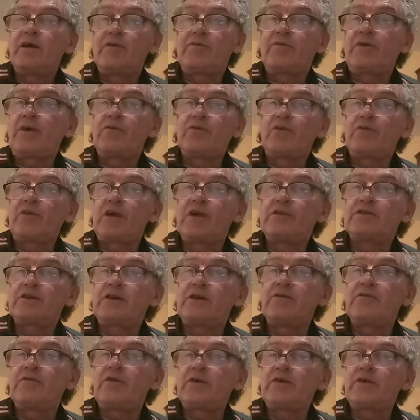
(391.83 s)
very
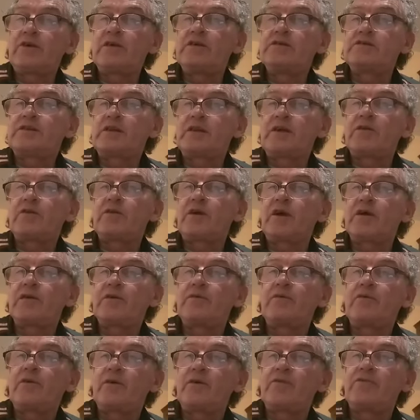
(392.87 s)
readily, very easily,
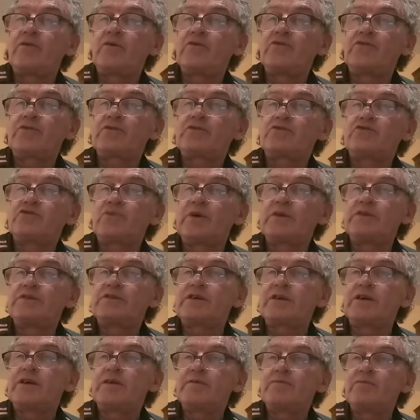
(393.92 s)
of
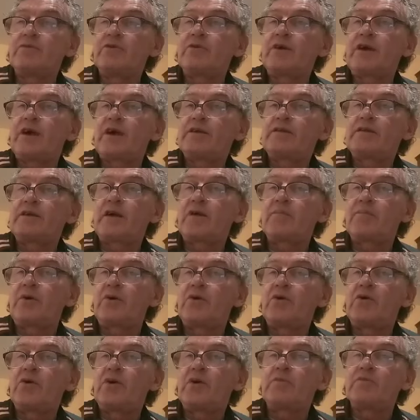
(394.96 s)
120, won a handicap
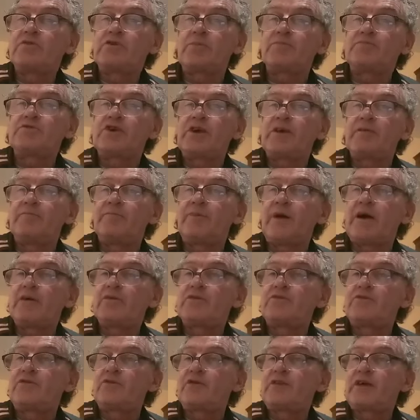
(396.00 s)
hurdle. Went up
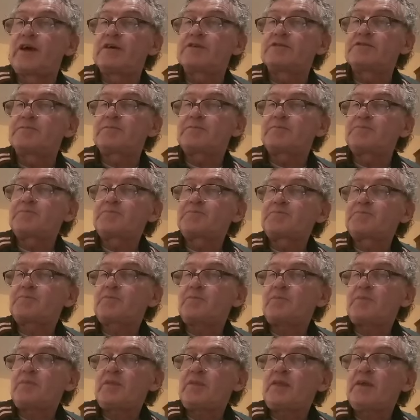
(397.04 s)
£10 for that.
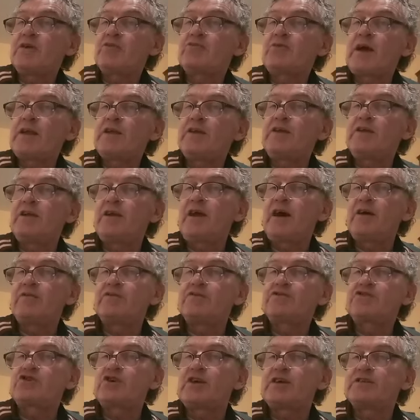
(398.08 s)
It ran in a
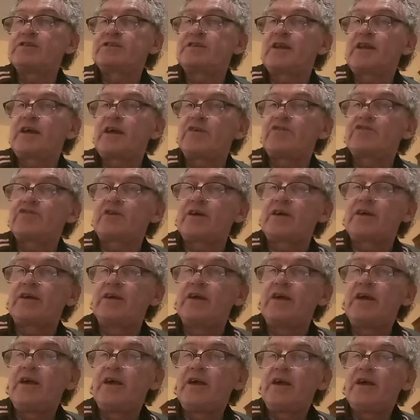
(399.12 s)
novice chase the last day
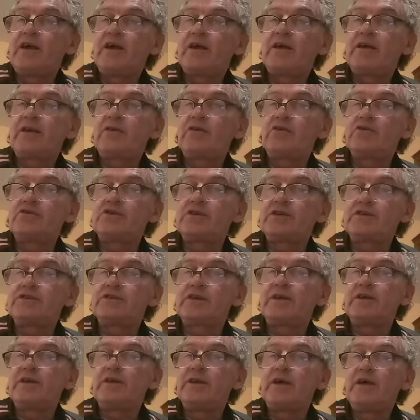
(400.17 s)
in
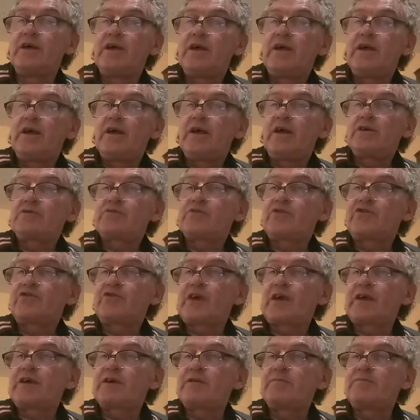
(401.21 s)
Huntington. It was
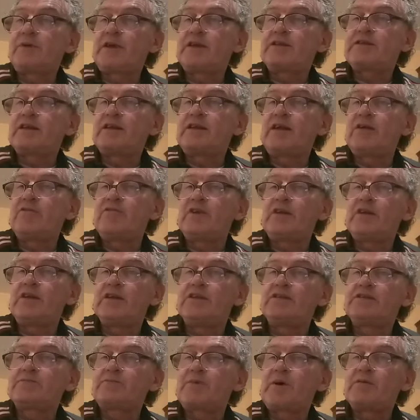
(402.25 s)
second, beaten 11
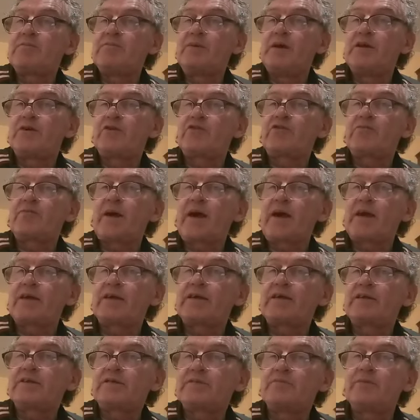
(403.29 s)
lengths by Miller's
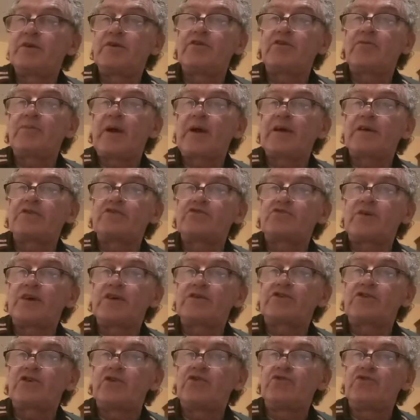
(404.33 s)
Bank. Miller's Bank has
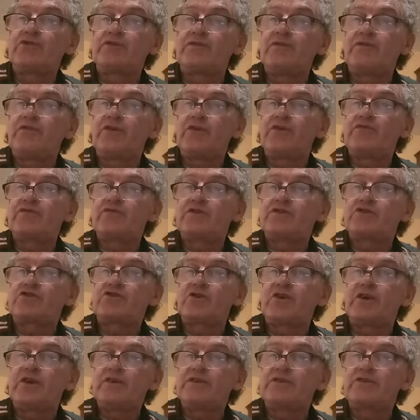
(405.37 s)
rated
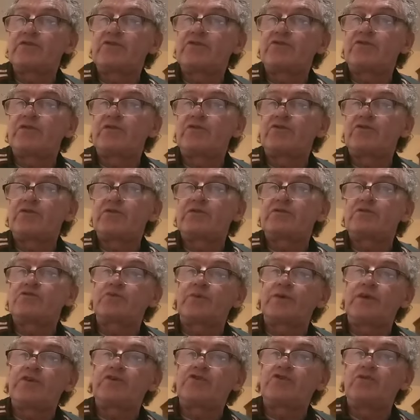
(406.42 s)
153, so there's
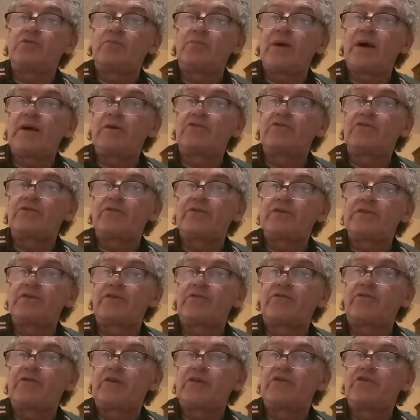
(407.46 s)
£122 of a
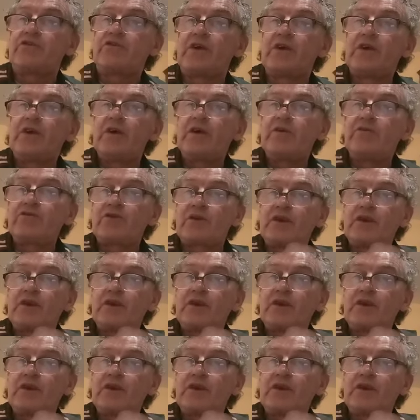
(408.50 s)
difference. He's